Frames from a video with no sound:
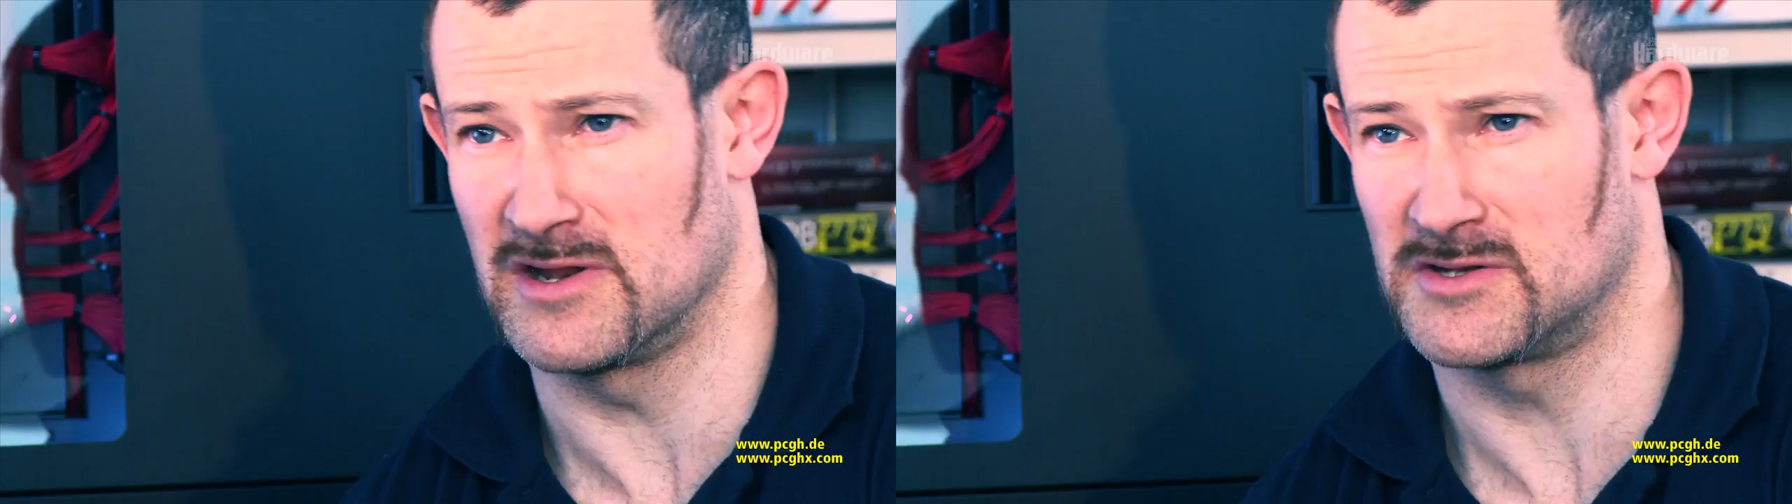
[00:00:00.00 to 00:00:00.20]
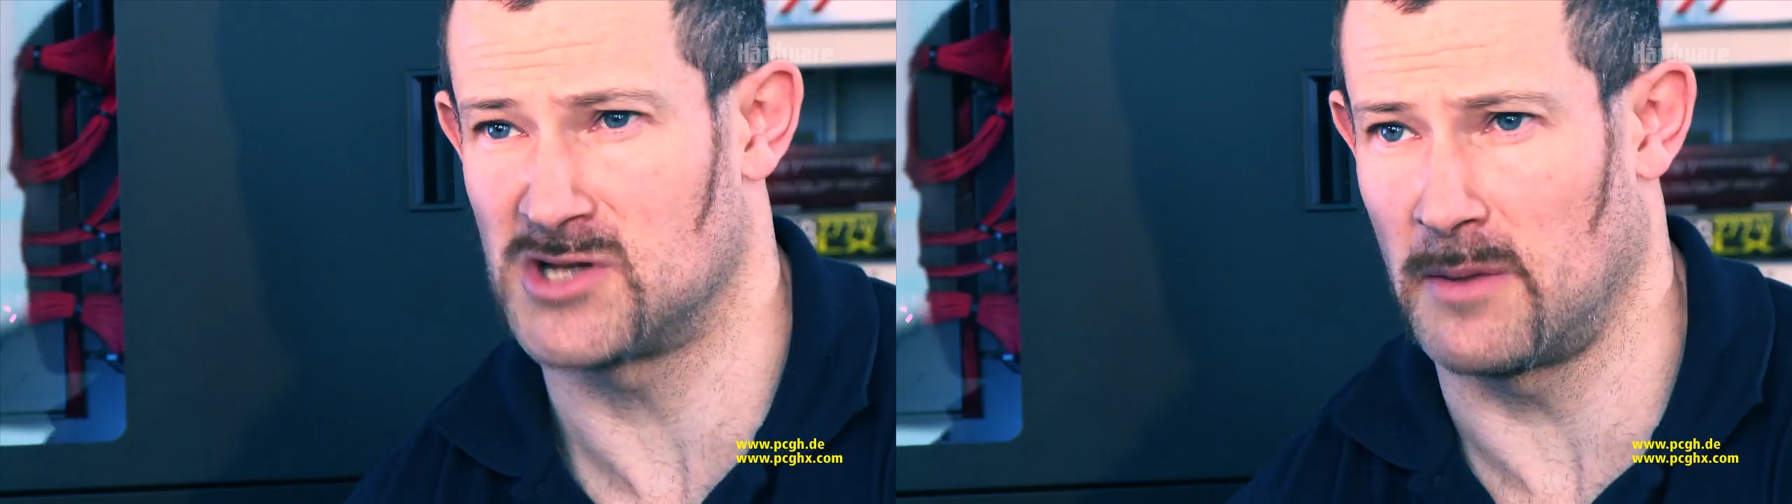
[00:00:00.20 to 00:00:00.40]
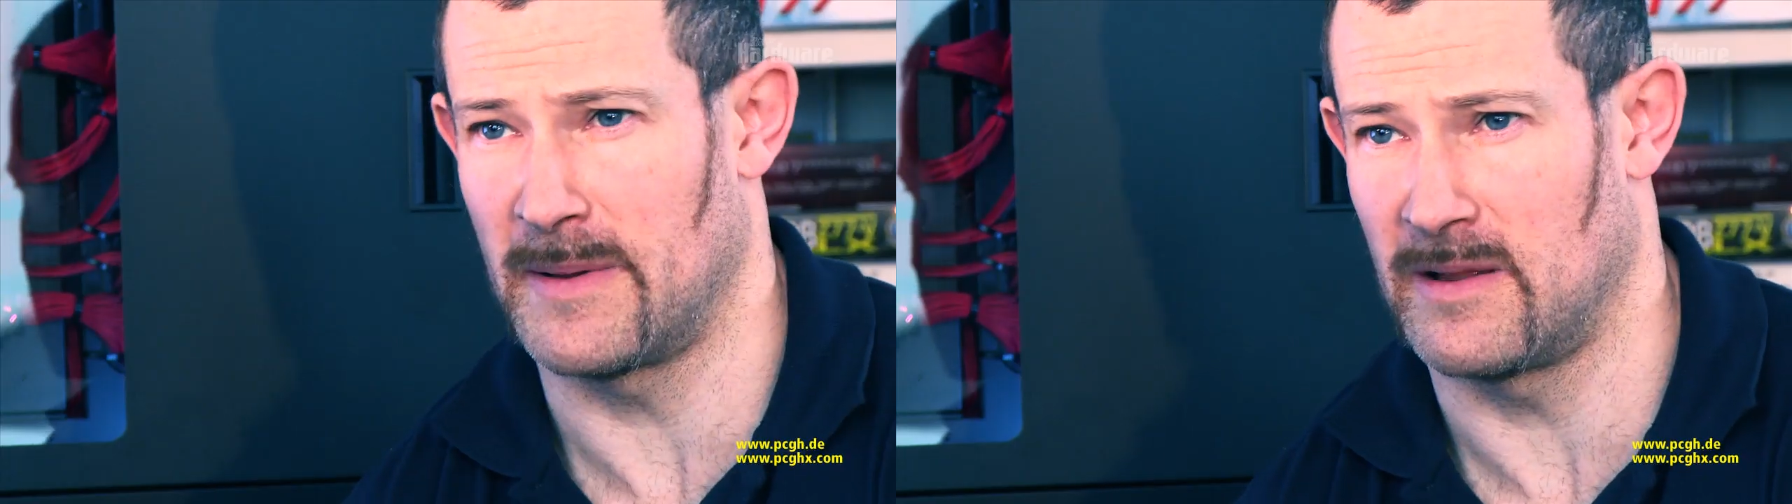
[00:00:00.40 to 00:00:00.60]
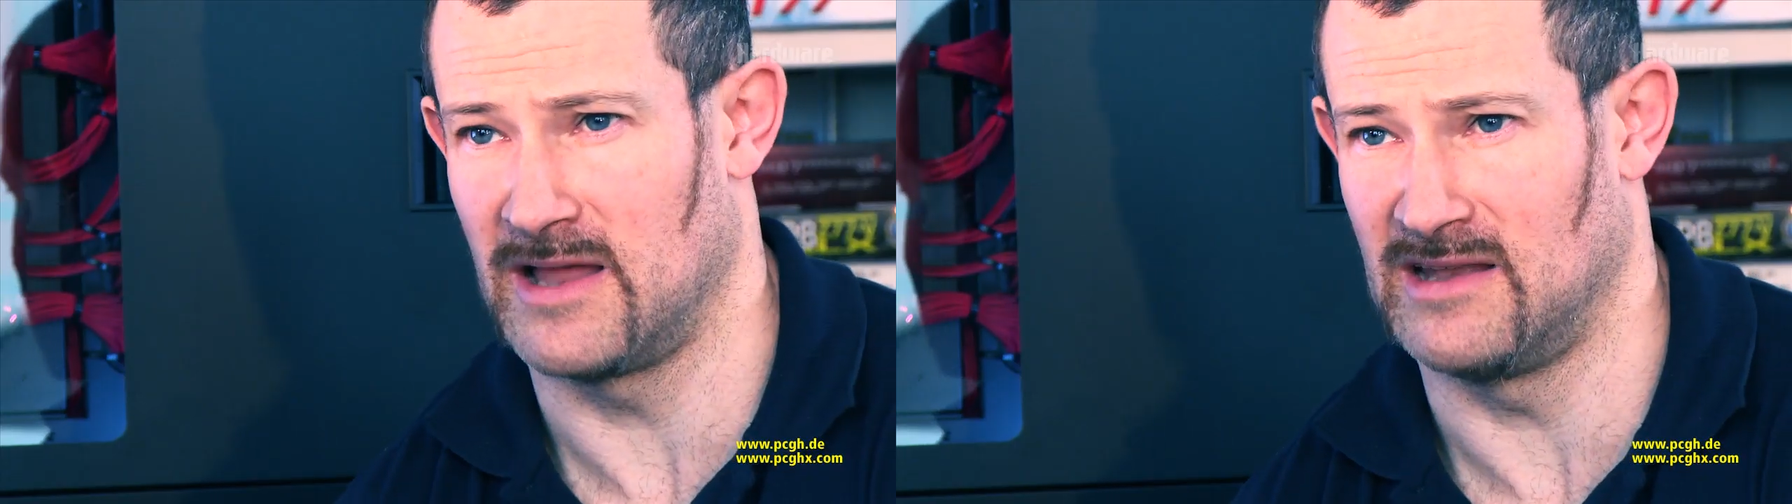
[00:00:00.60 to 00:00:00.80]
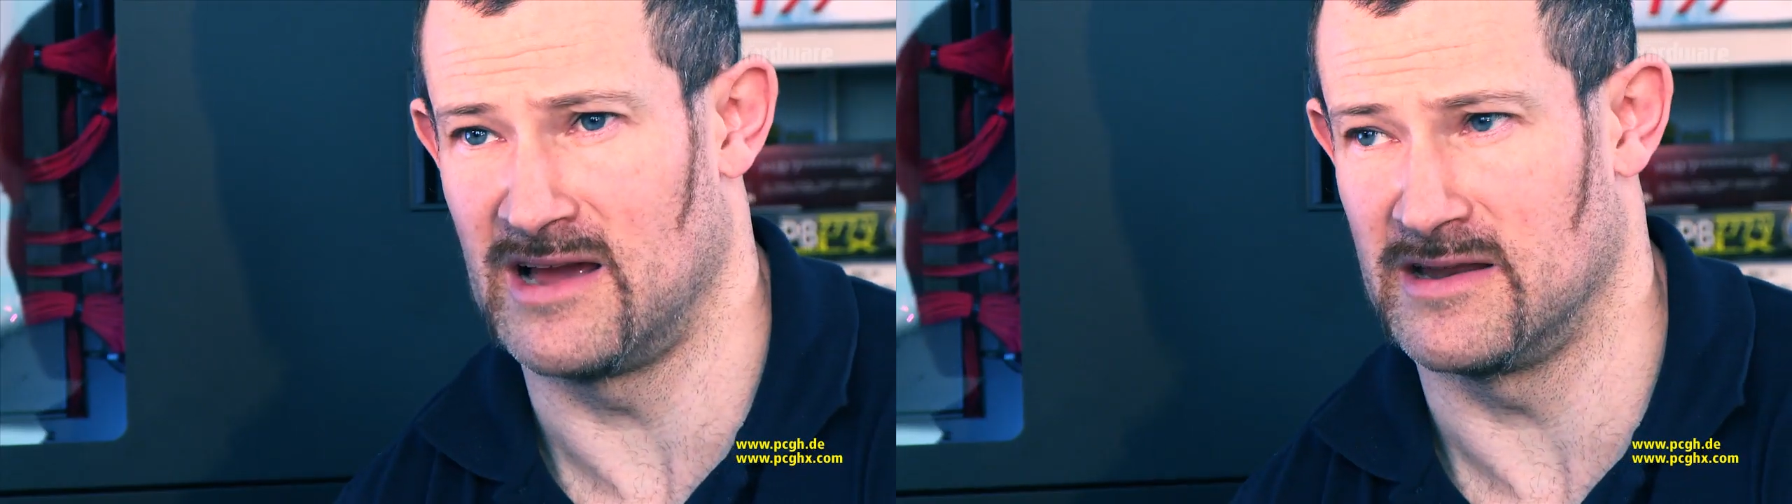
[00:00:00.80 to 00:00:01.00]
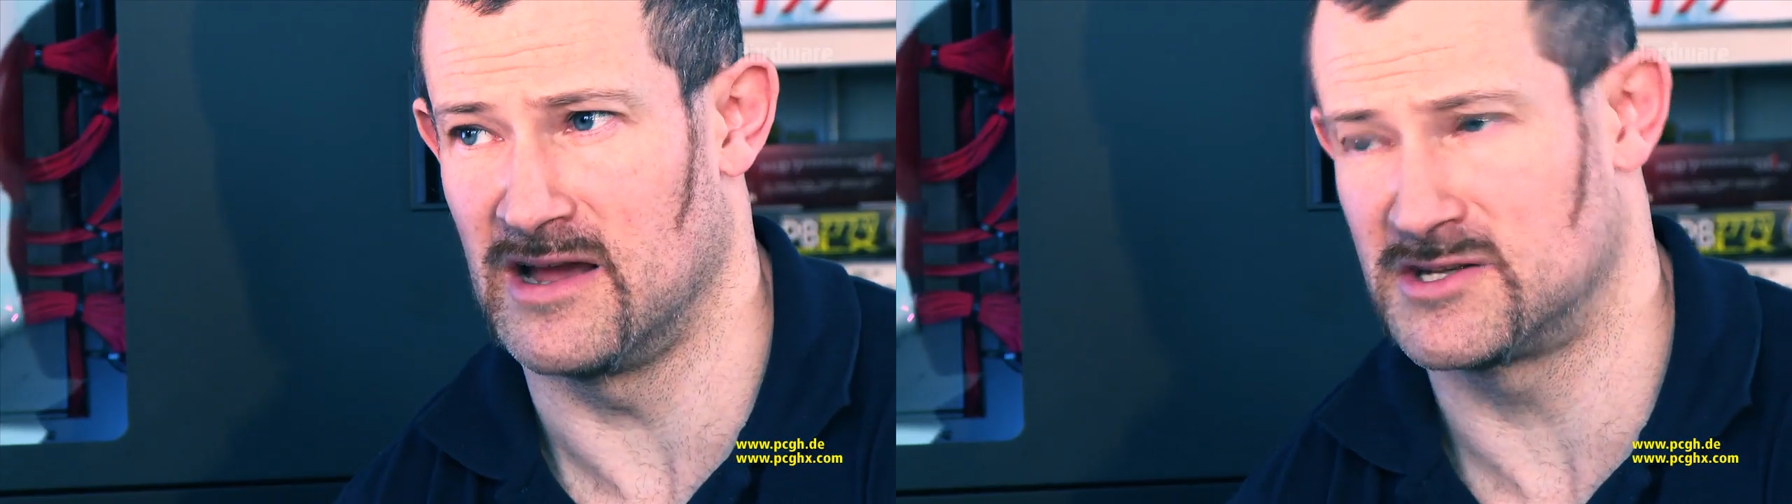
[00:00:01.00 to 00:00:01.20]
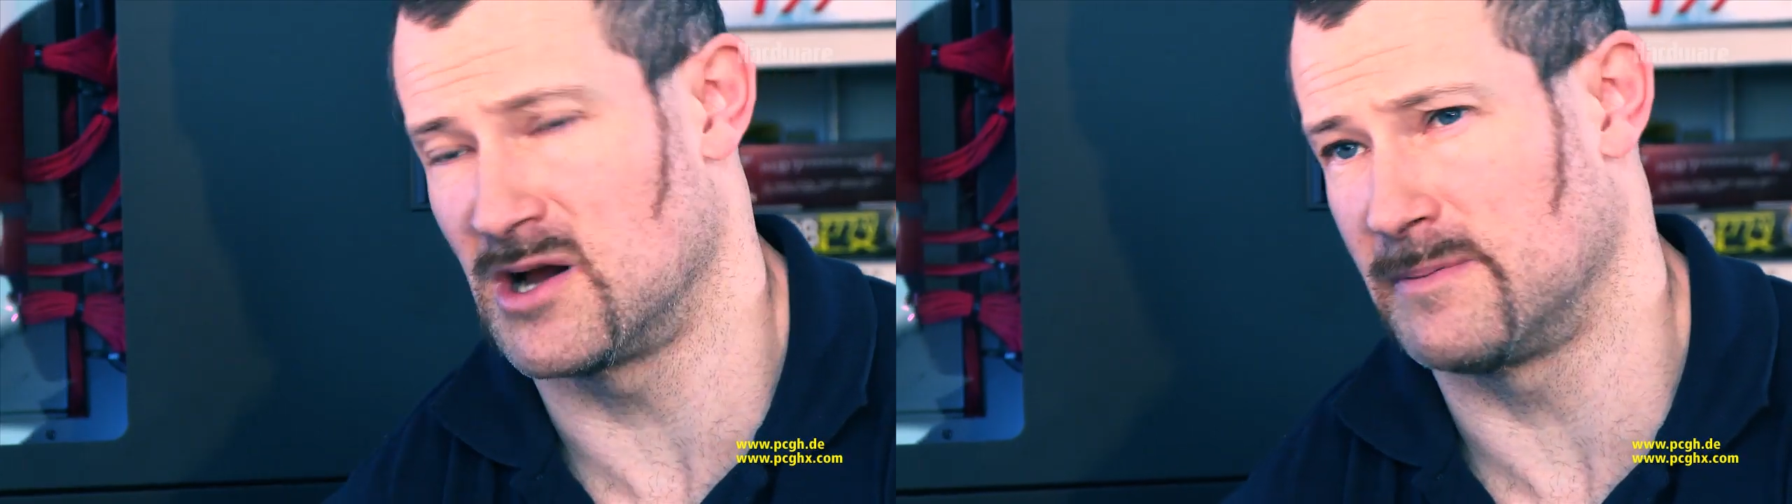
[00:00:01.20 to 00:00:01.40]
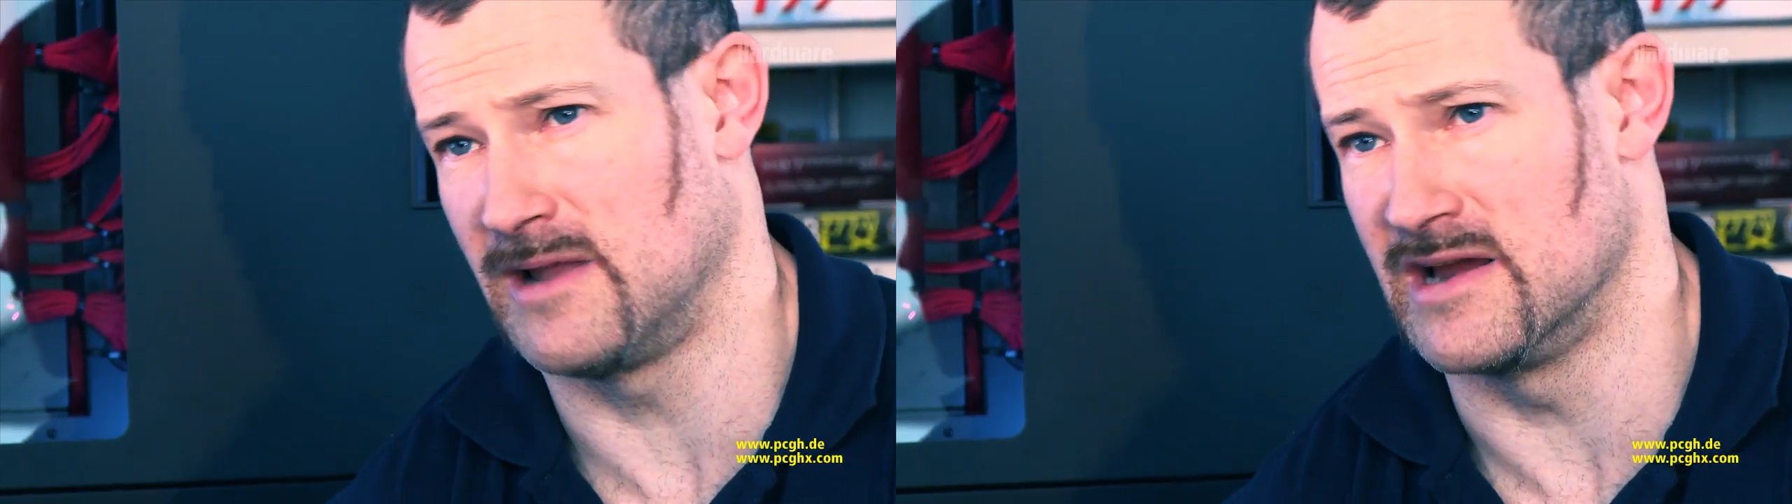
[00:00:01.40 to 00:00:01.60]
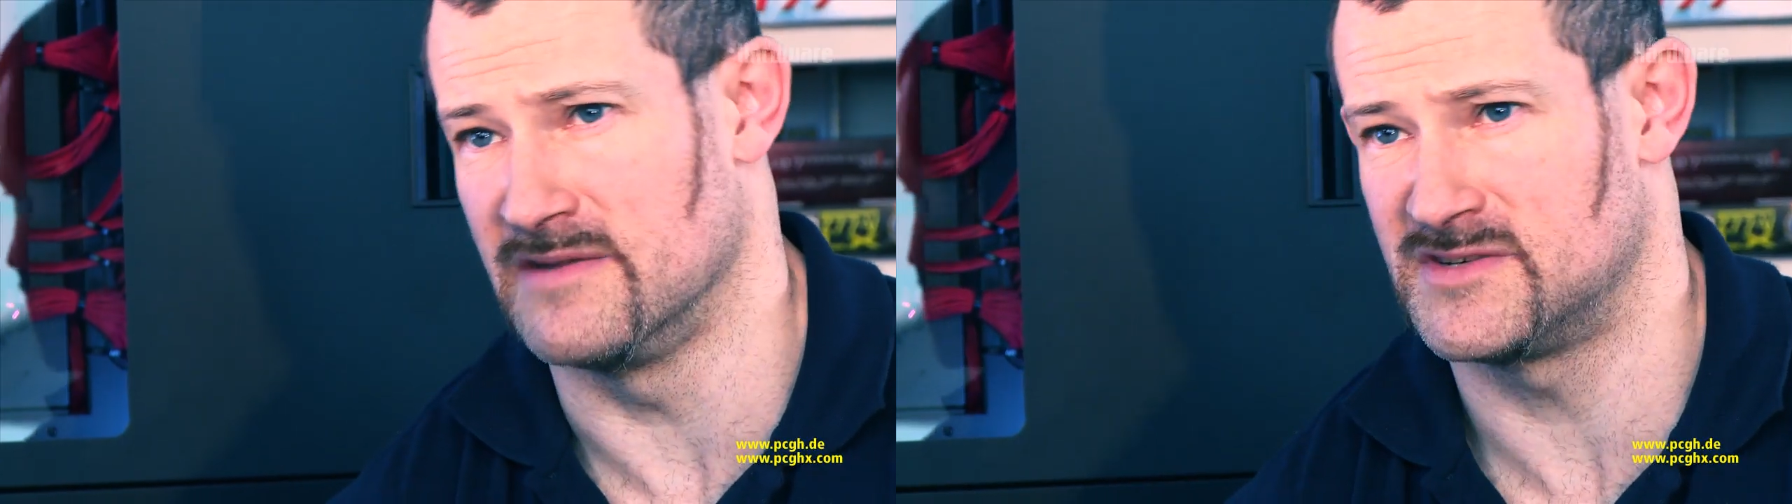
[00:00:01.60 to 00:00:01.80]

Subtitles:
a top line